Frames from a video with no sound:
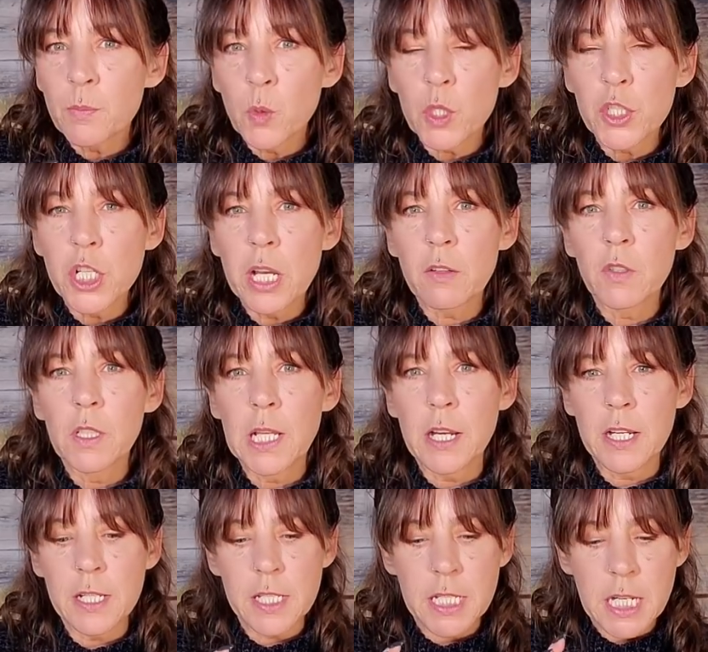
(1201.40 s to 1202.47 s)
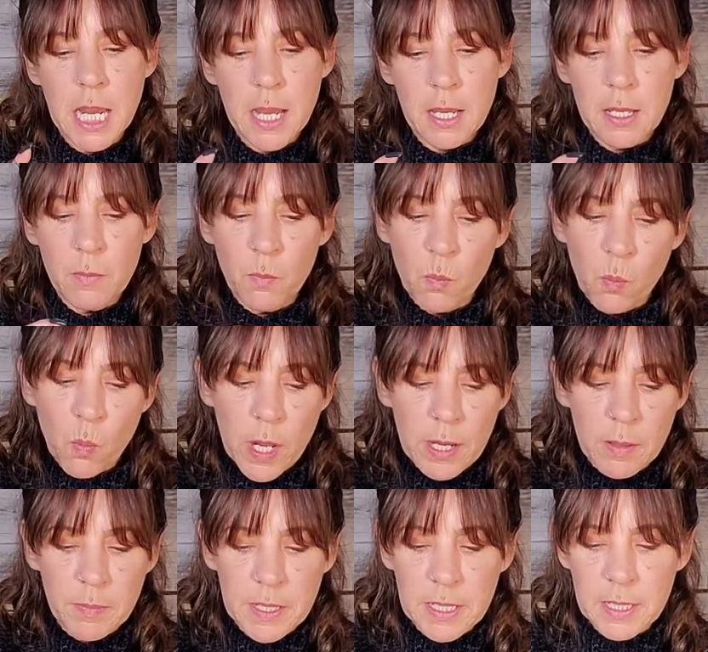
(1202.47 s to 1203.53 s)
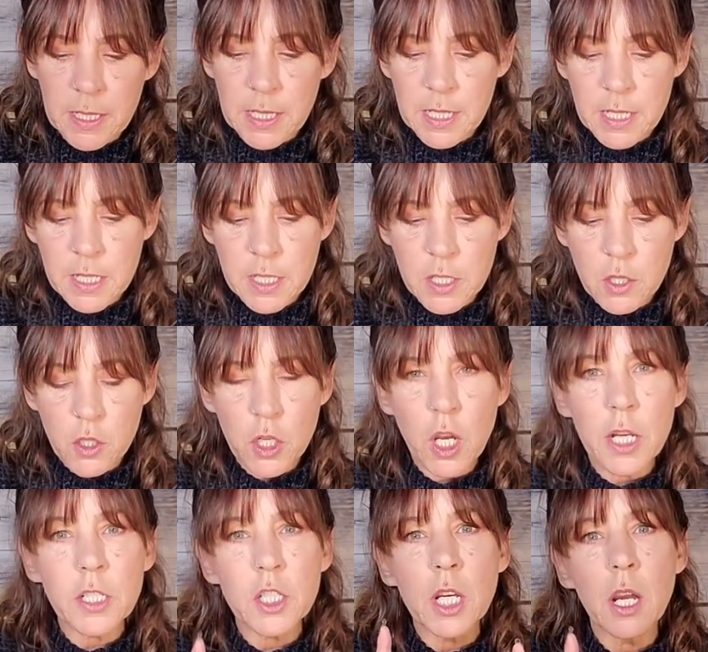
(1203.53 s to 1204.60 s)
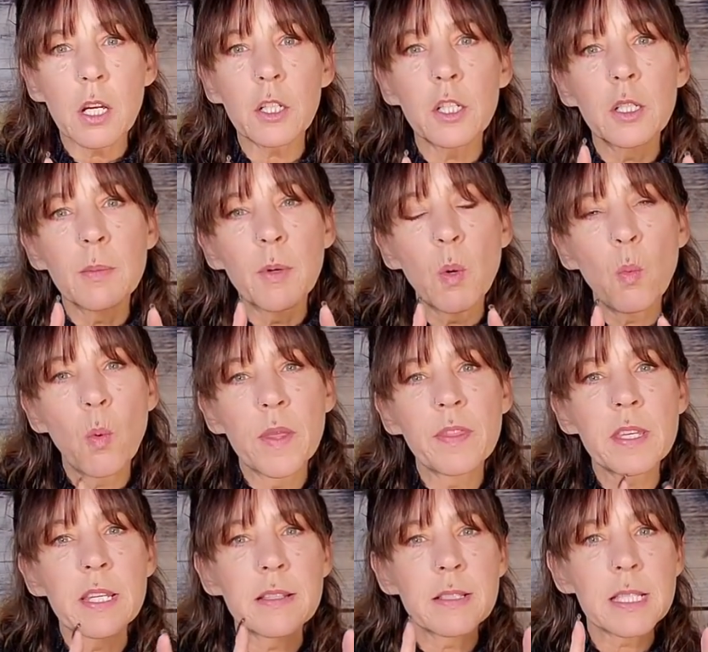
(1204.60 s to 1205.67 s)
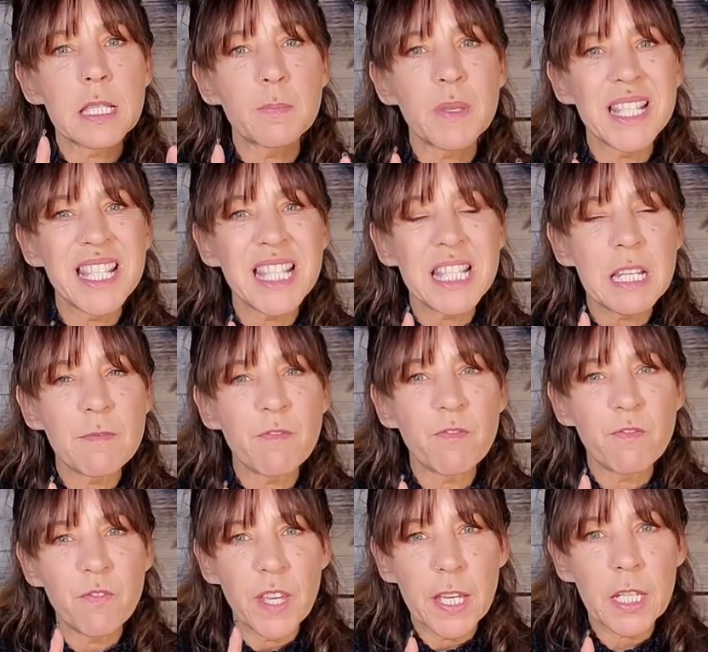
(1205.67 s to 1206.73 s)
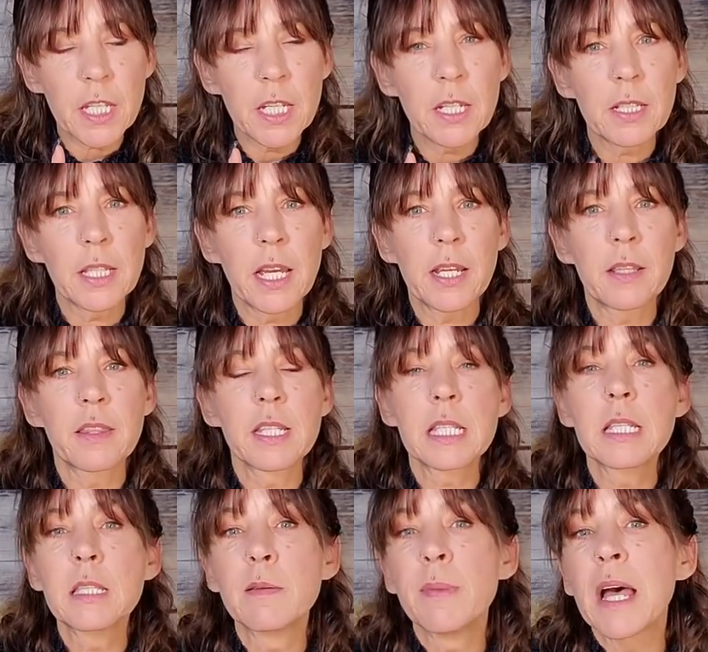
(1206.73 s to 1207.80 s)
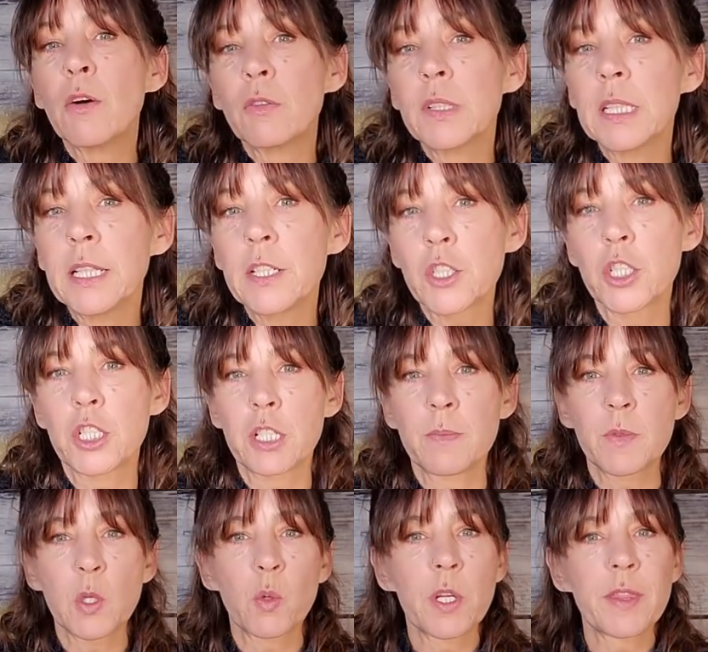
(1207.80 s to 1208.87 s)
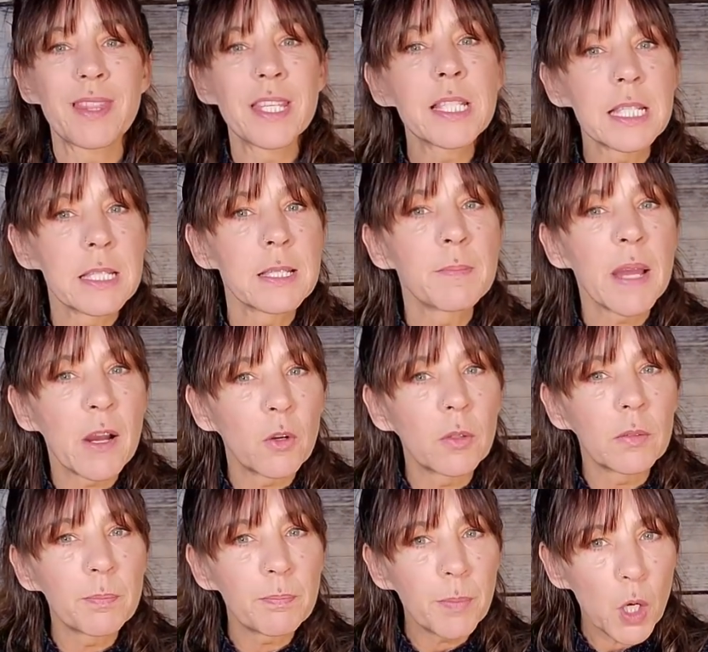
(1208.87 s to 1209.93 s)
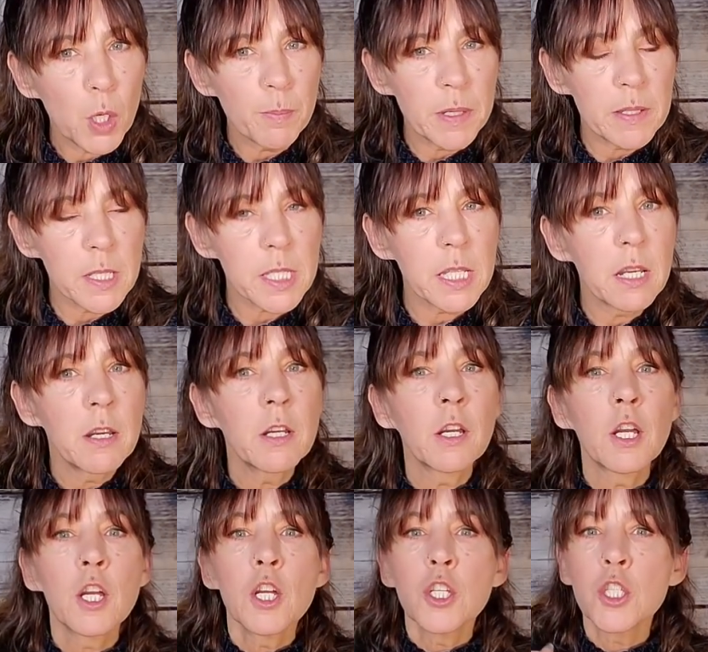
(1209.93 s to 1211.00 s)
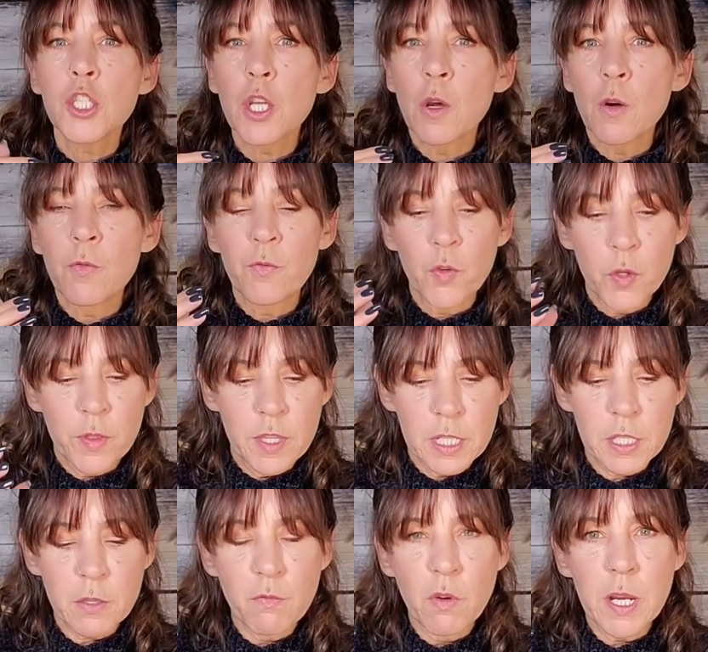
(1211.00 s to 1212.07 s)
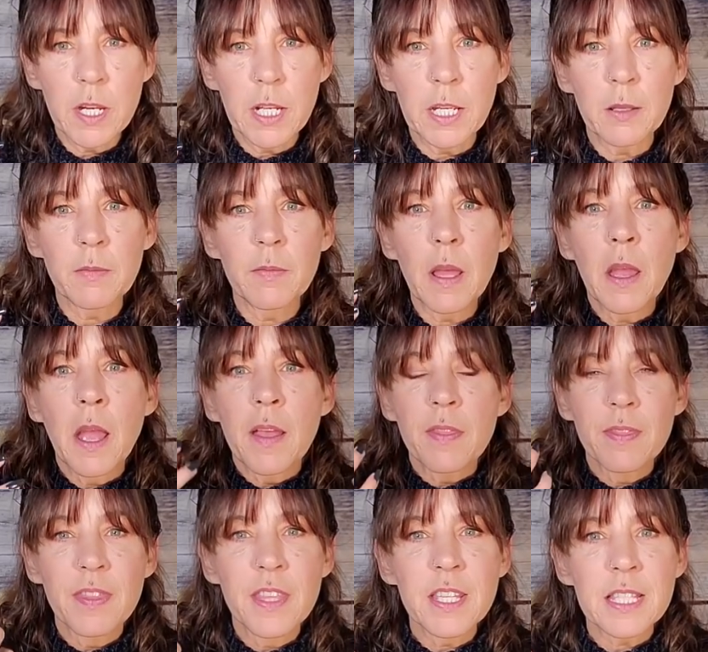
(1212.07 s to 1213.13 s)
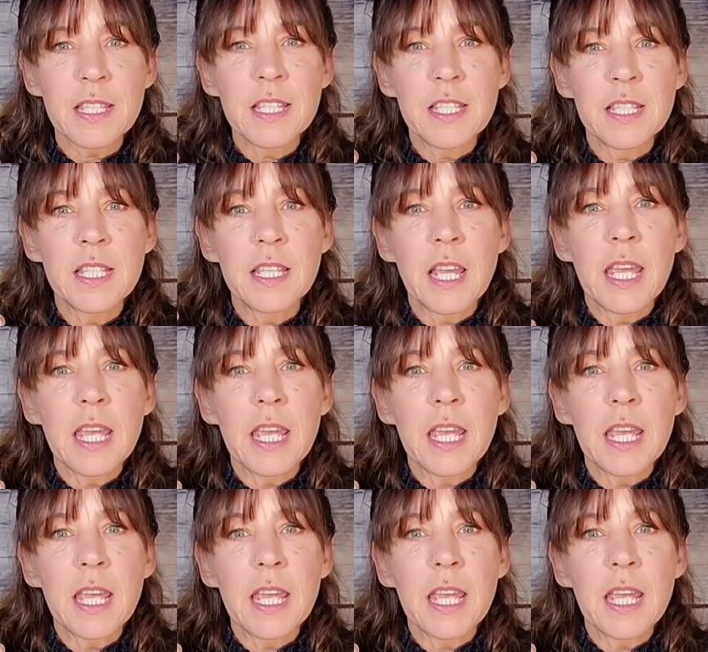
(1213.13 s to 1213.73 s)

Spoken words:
more generalized. And what I mean is they're not talking about one thing specific, like this is about relationships or this is about purpose. So for this reading, this is